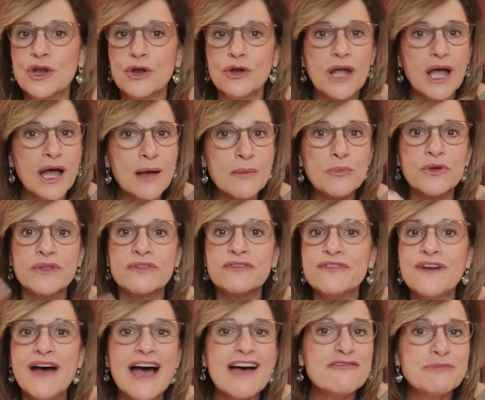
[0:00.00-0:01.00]
come with
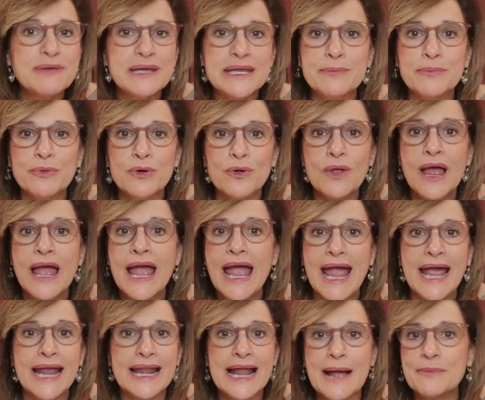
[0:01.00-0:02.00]
5 people
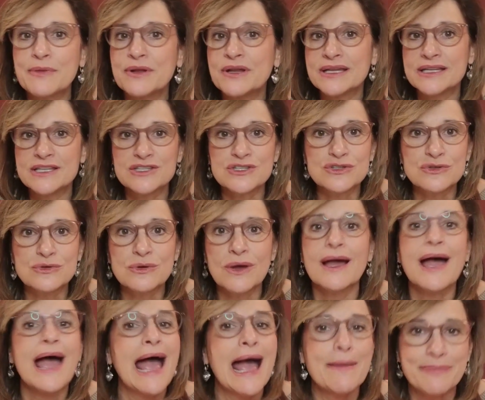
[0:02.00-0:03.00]
and I'm going to do a
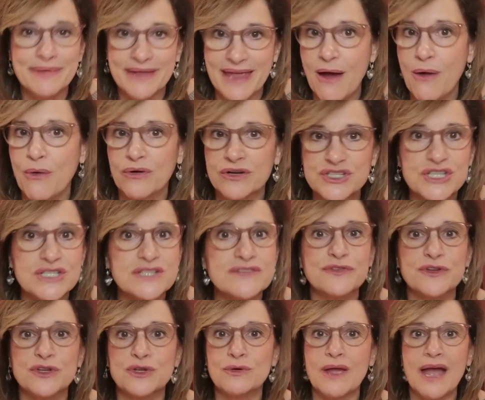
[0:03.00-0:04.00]
happy hour just for
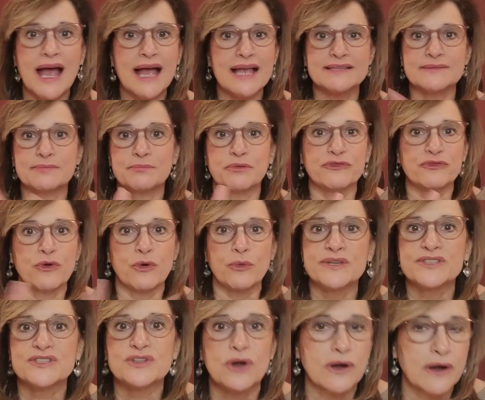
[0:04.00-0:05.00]
you guys before we
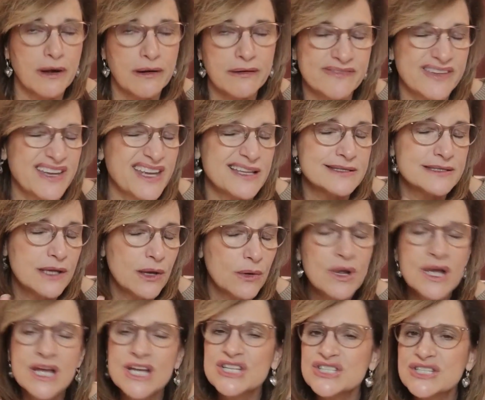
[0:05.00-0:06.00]
start our event. So
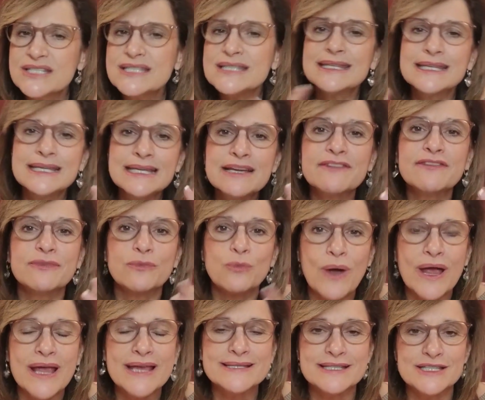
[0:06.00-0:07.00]
just think of
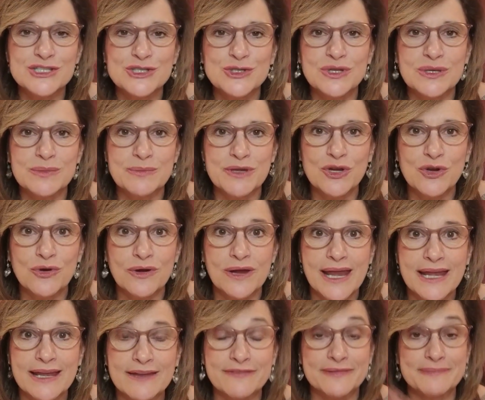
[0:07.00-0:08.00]
ways that you can be
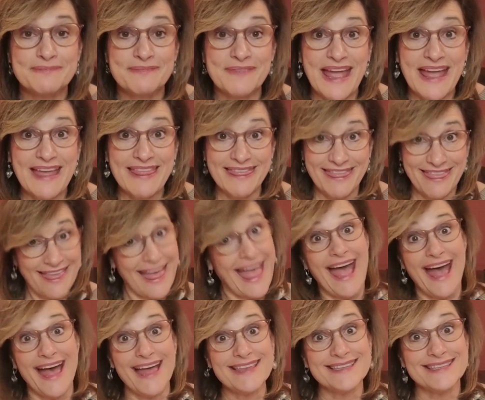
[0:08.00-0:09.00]
creative. And
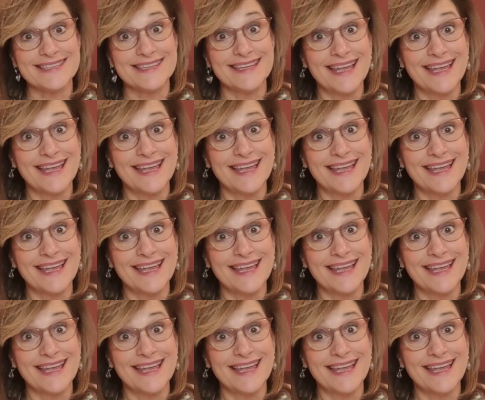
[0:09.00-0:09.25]
that